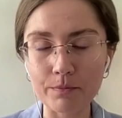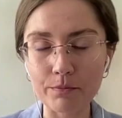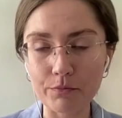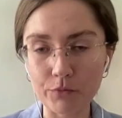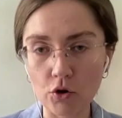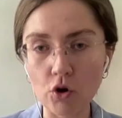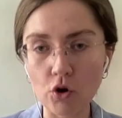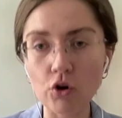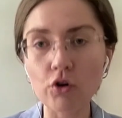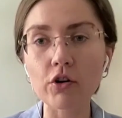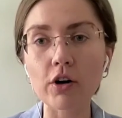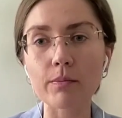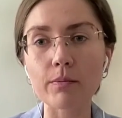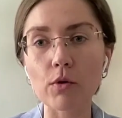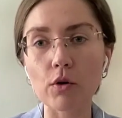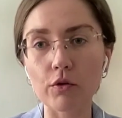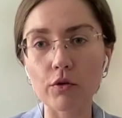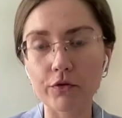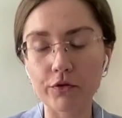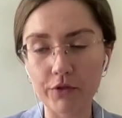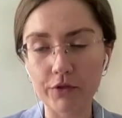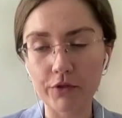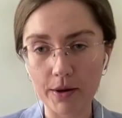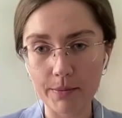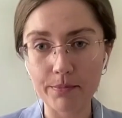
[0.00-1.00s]
program of
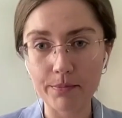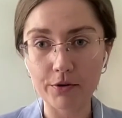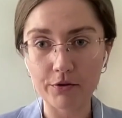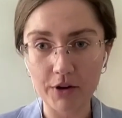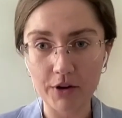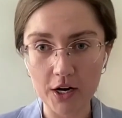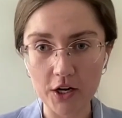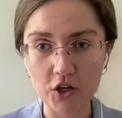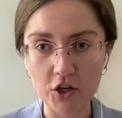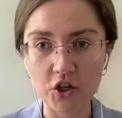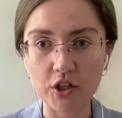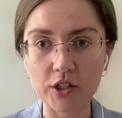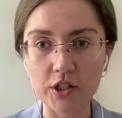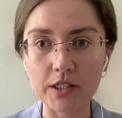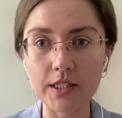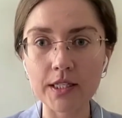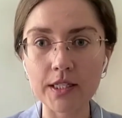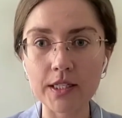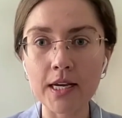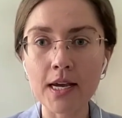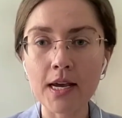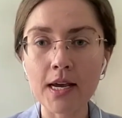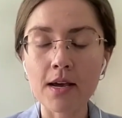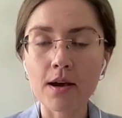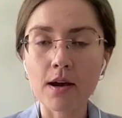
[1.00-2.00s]
reparations
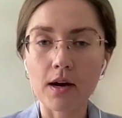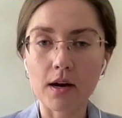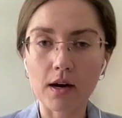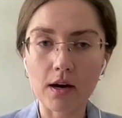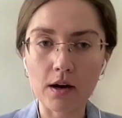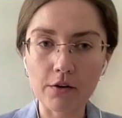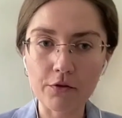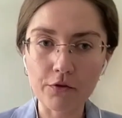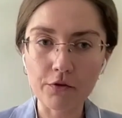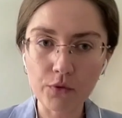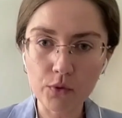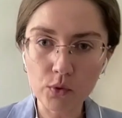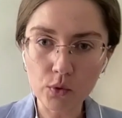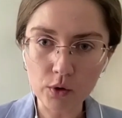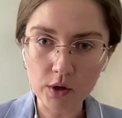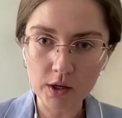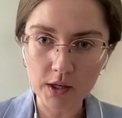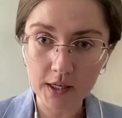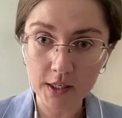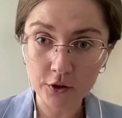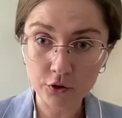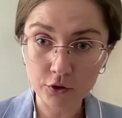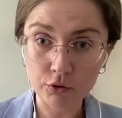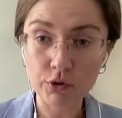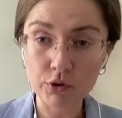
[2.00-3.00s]
for
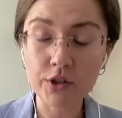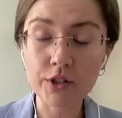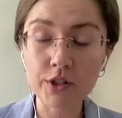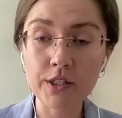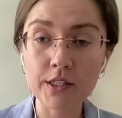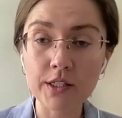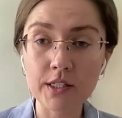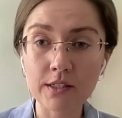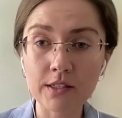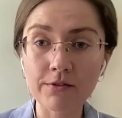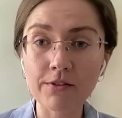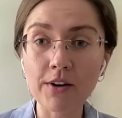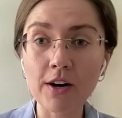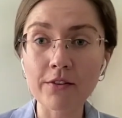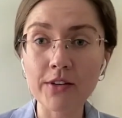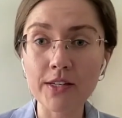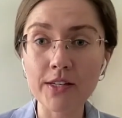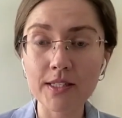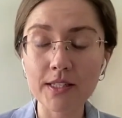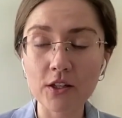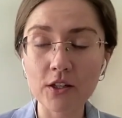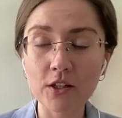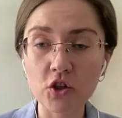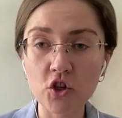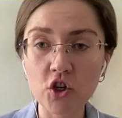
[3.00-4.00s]
atrocity survivors
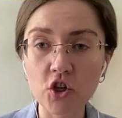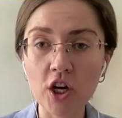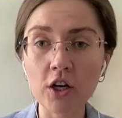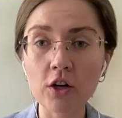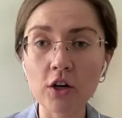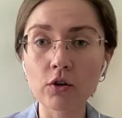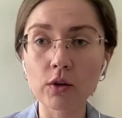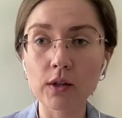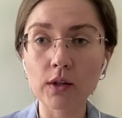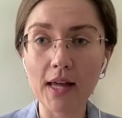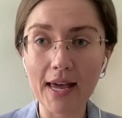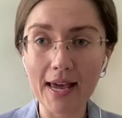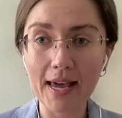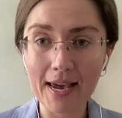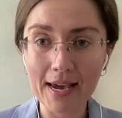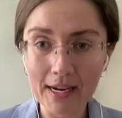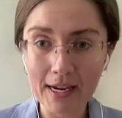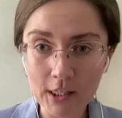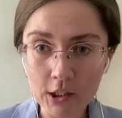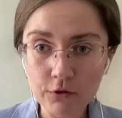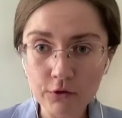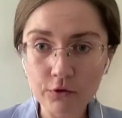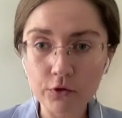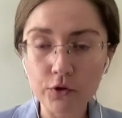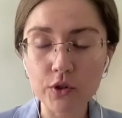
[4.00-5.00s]
in general
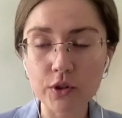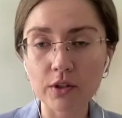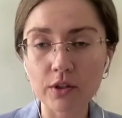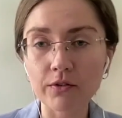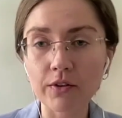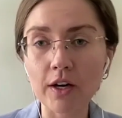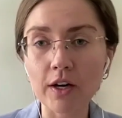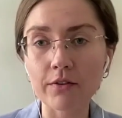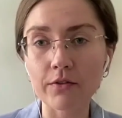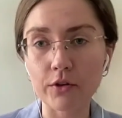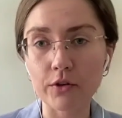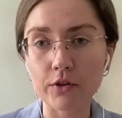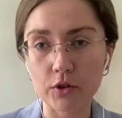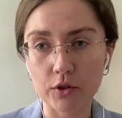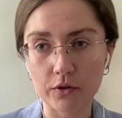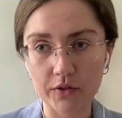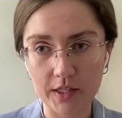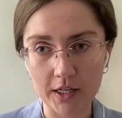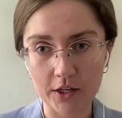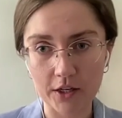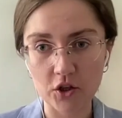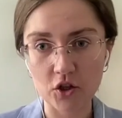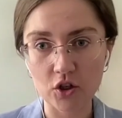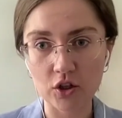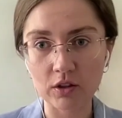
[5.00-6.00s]
and for survivors of
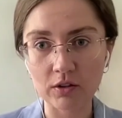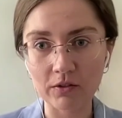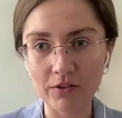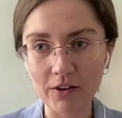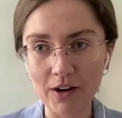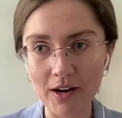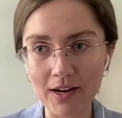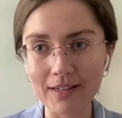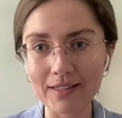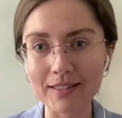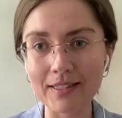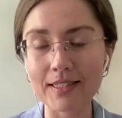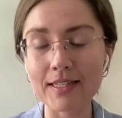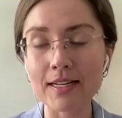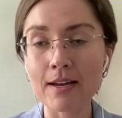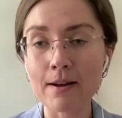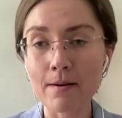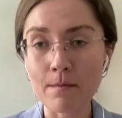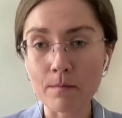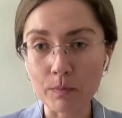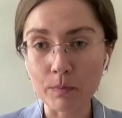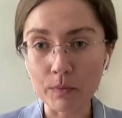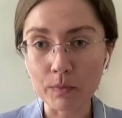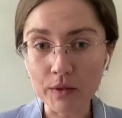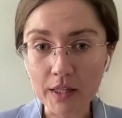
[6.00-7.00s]
sexual violence
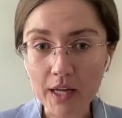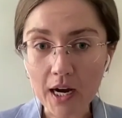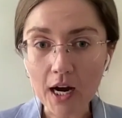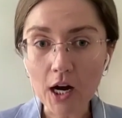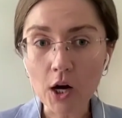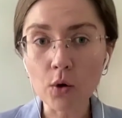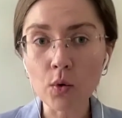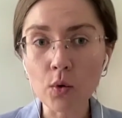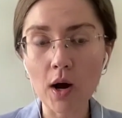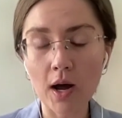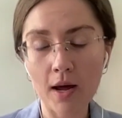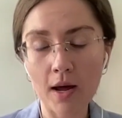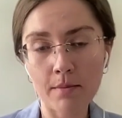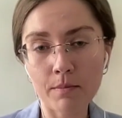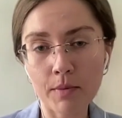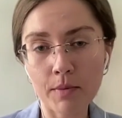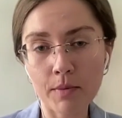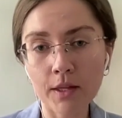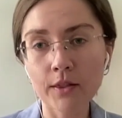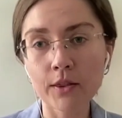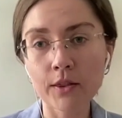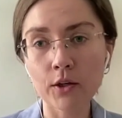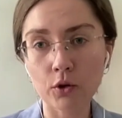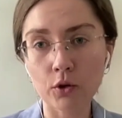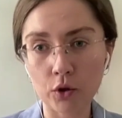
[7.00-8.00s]
now
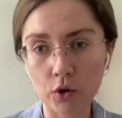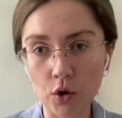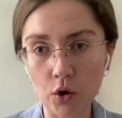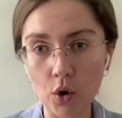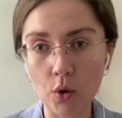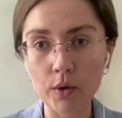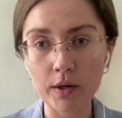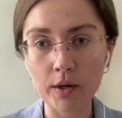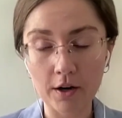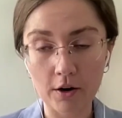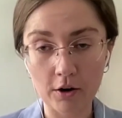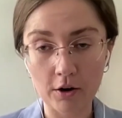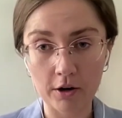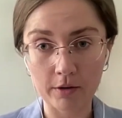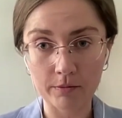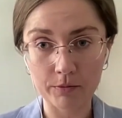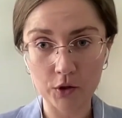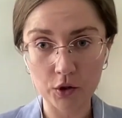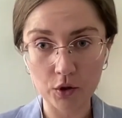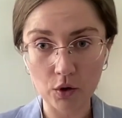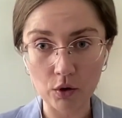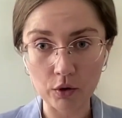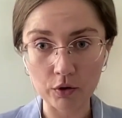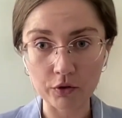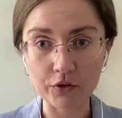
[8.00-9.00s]
amid the ongoing armed
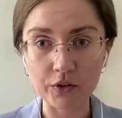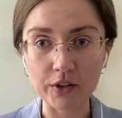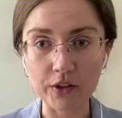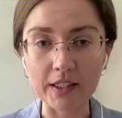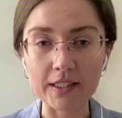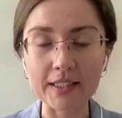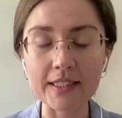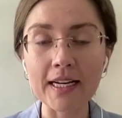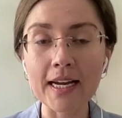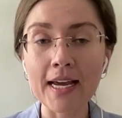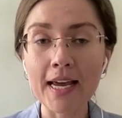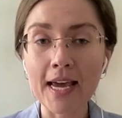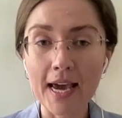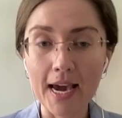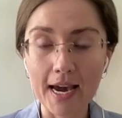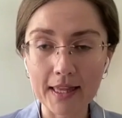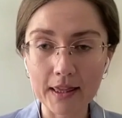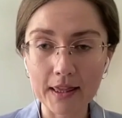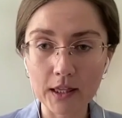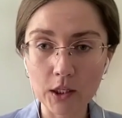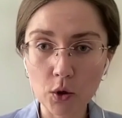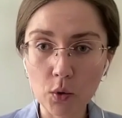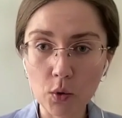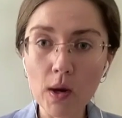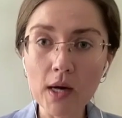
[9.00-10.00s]
conflict.
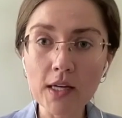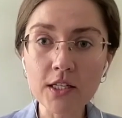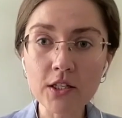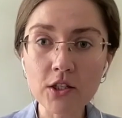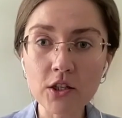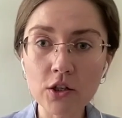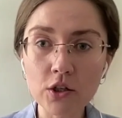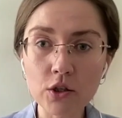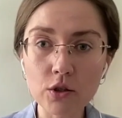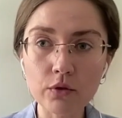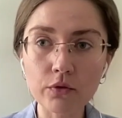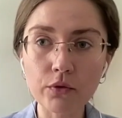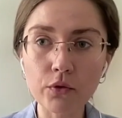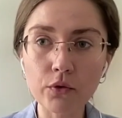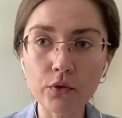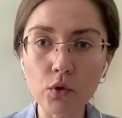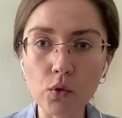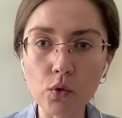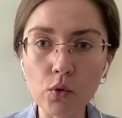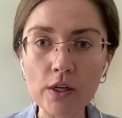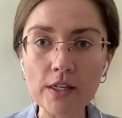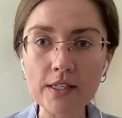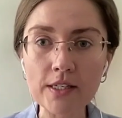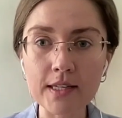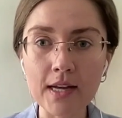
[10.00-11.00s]
And the question is, of
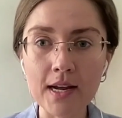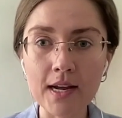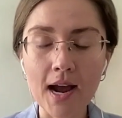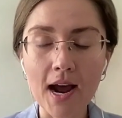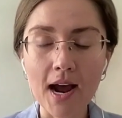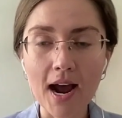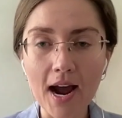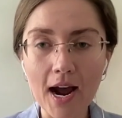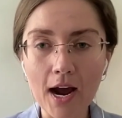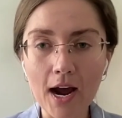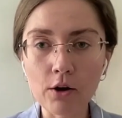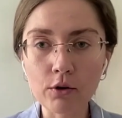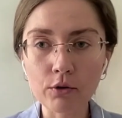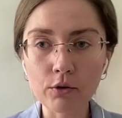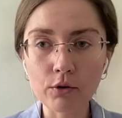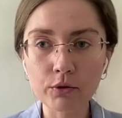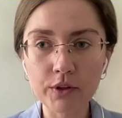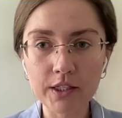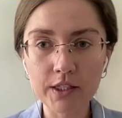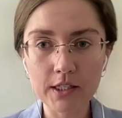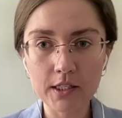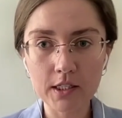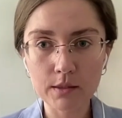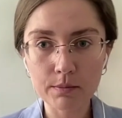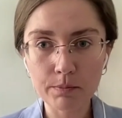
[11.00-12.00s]
course, how
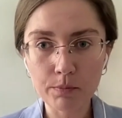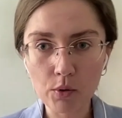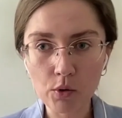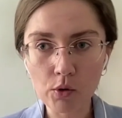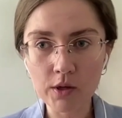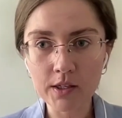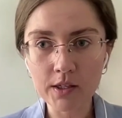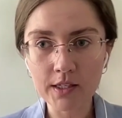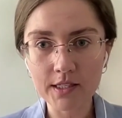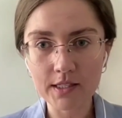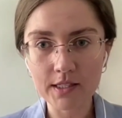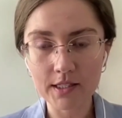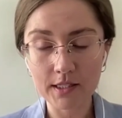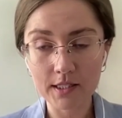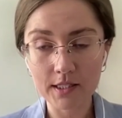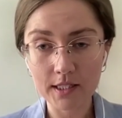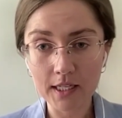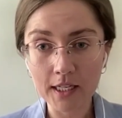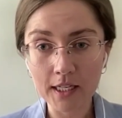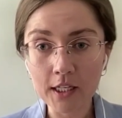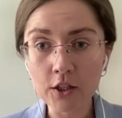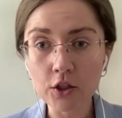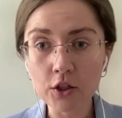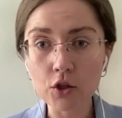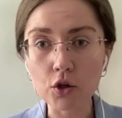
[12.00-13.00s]
these policies
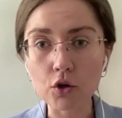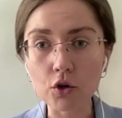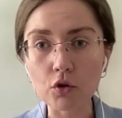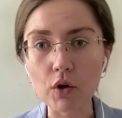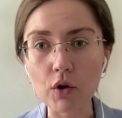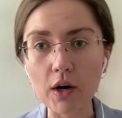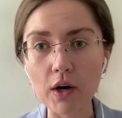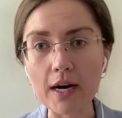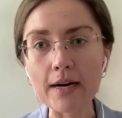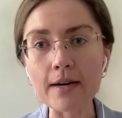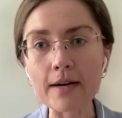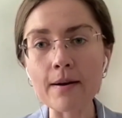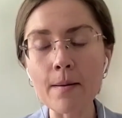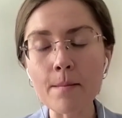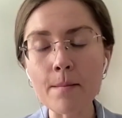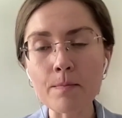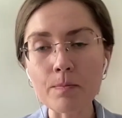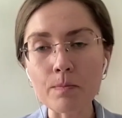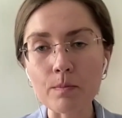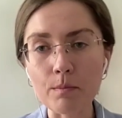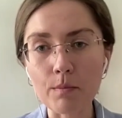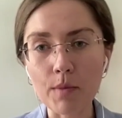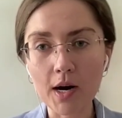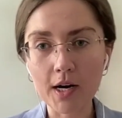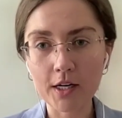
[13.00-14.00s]
in Ukraine
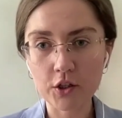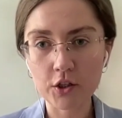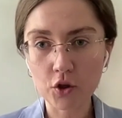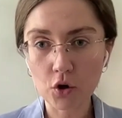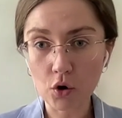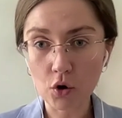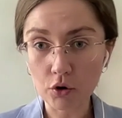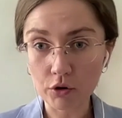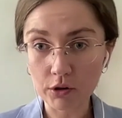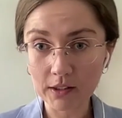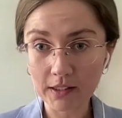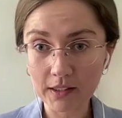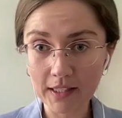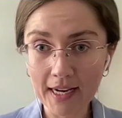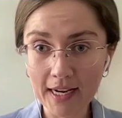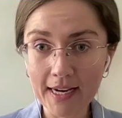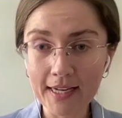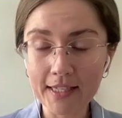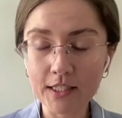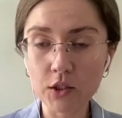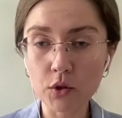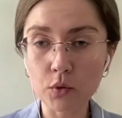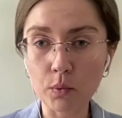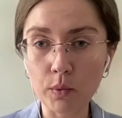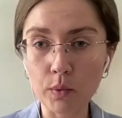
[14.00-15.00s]
might
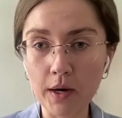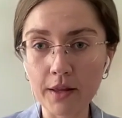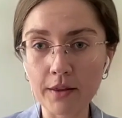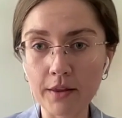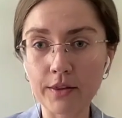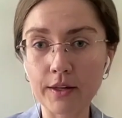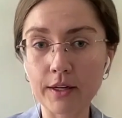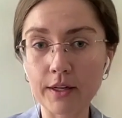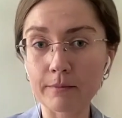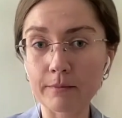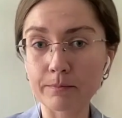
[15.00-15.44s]
correlate with